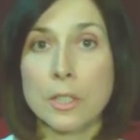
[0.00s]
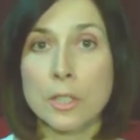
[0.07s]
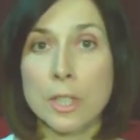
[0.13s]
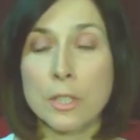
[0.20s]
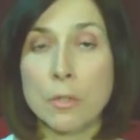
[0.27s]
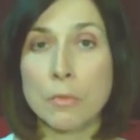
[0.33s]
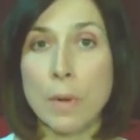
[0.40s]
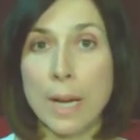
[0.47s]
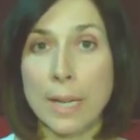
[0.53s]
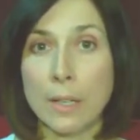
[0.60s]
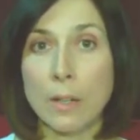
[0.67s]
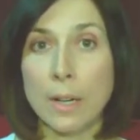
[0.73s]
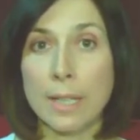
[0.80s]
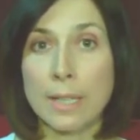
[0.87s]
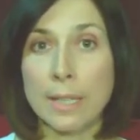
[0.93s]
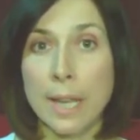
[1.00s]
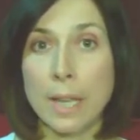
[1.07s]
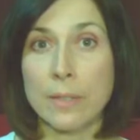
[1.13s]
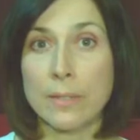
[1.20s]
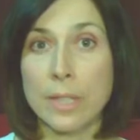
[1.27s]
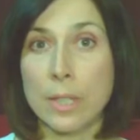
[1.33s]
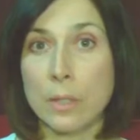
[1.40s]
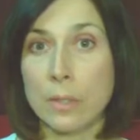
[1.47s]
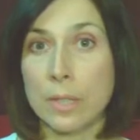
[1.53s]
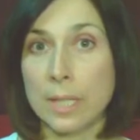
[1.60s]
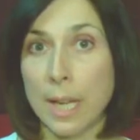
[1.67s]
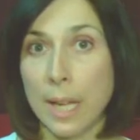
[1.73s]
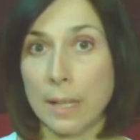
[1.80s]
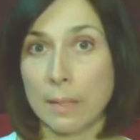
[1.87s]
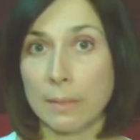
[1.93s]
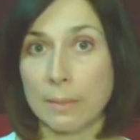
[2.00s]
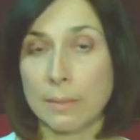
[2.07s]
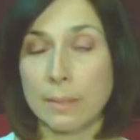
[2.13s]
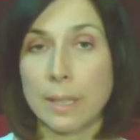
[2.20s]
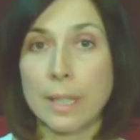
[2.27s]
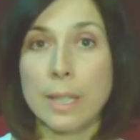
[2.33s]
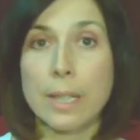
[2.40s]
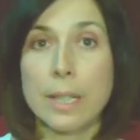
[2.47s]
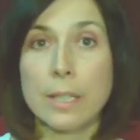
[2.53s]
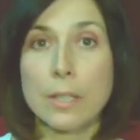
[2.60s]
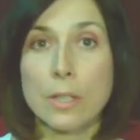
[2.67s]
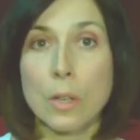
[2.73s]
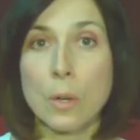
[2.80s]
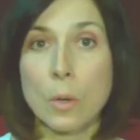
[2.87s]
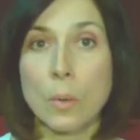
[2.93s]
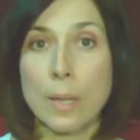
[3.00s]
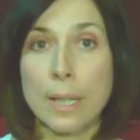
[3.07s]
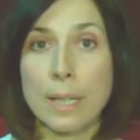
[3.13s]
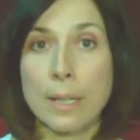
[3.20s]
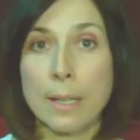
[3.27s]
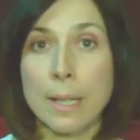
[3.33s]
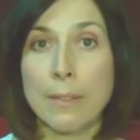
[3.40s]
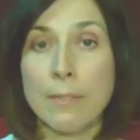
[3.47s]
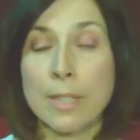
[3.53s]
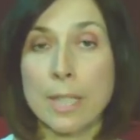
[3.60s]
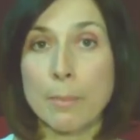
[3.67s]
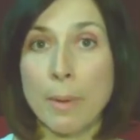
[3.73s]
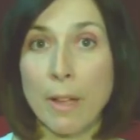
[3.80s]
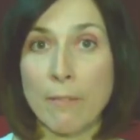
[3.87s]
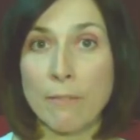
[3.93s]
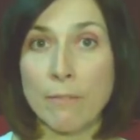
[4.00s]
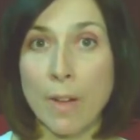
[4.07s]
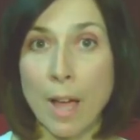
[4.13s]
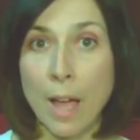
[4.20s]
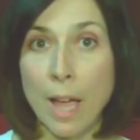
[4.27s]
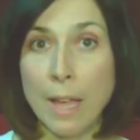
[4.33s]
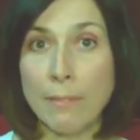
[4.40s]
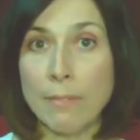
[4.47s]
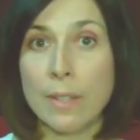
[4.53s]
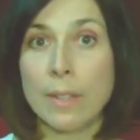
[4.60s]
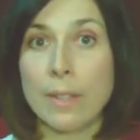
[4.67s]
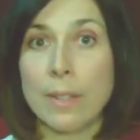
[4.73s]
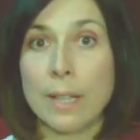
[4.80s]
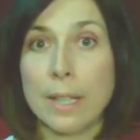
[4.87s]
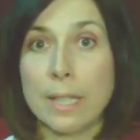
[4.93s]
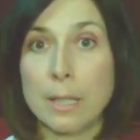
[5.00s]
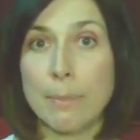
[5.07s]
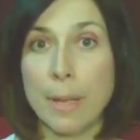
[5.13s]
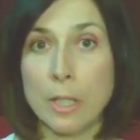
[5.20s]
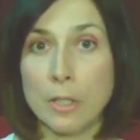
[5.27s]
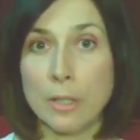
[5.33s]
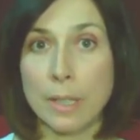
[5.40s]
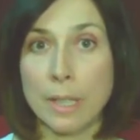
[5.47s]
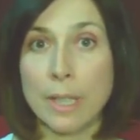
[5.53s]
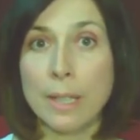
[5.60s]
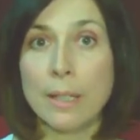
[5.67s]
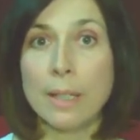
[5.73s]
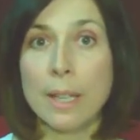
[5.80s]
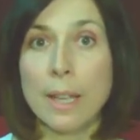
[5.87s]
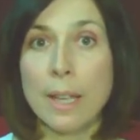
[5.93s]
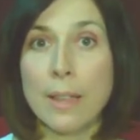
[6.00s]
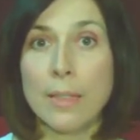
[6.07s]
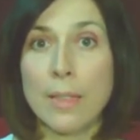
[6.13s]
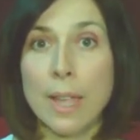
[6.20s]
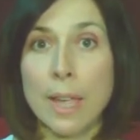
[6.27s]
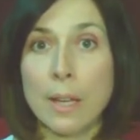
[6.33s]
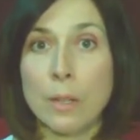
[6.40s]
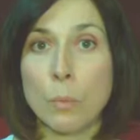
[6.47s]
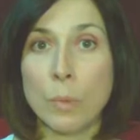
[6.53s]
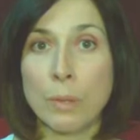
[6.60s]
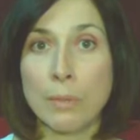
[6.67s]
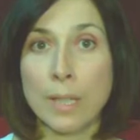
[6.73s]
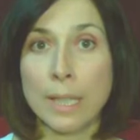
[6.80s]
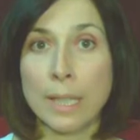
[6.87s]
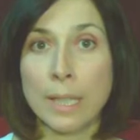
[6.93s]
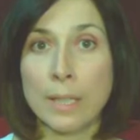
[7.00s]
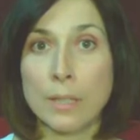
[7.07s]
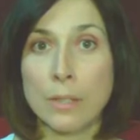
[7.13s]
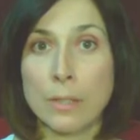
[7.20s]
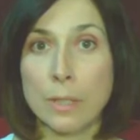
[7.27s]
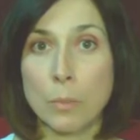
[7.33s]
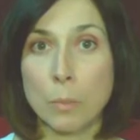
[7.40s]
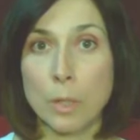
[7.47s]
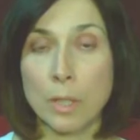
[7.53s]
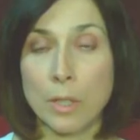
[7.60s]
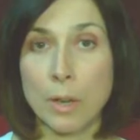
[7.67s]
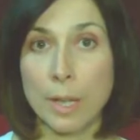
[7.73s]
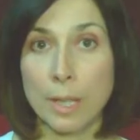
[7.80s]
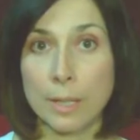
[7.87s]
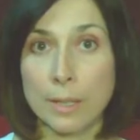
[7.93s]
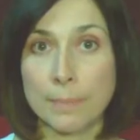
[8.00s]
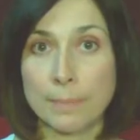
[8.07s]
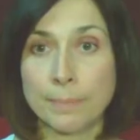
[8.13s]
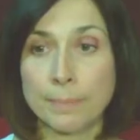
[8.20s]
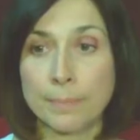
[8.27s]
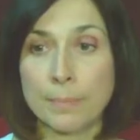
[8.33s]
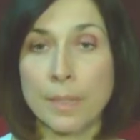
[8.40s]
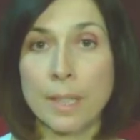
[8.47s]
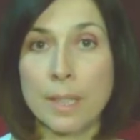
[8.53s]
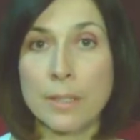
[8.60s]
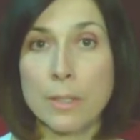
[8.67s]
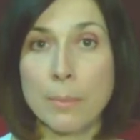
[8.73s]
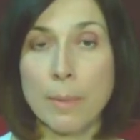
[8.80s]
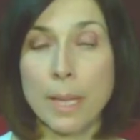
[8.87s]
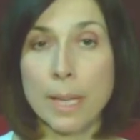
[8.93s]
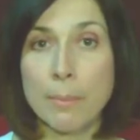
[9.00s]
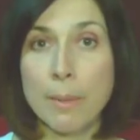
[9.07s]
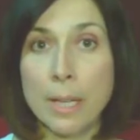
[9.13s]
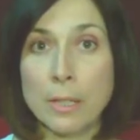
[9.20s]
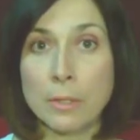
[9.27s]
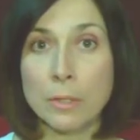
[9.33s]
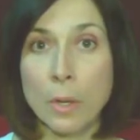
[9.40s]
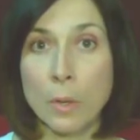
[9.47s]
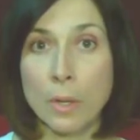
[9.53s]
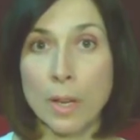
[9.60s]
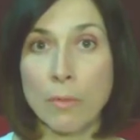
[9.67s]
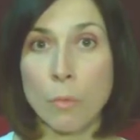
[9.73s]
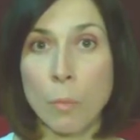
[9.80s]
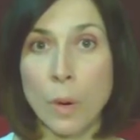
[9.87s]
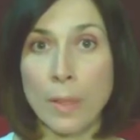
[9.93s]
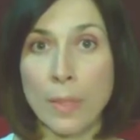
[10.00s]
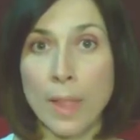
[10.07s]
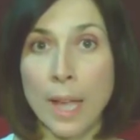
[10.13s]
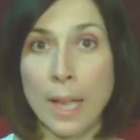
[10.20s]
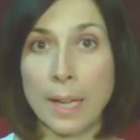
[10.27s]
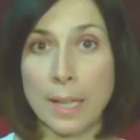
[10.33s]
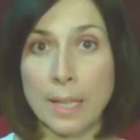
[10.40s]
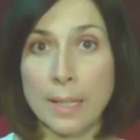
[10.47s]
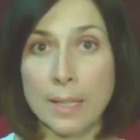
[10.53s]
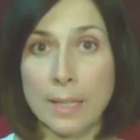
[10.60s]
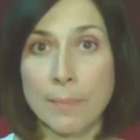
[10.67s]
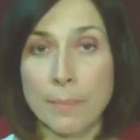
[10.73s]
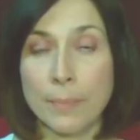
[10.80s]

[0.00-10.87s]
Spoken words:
just rate it on a scale of 0 to 10. So if it's above 5, especially, then we really need to do some work on it. So make a mental note of what that is,